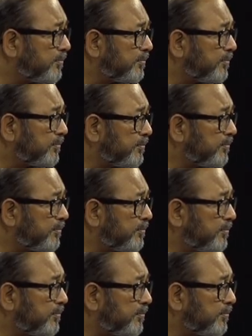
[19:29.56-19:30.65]

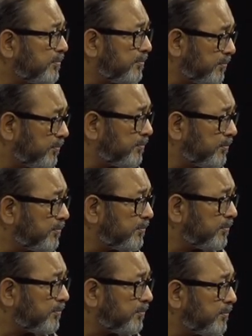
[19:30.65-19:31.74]

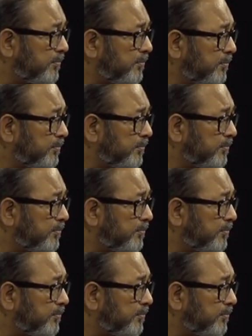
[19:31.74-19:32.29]
This person isn't speaking.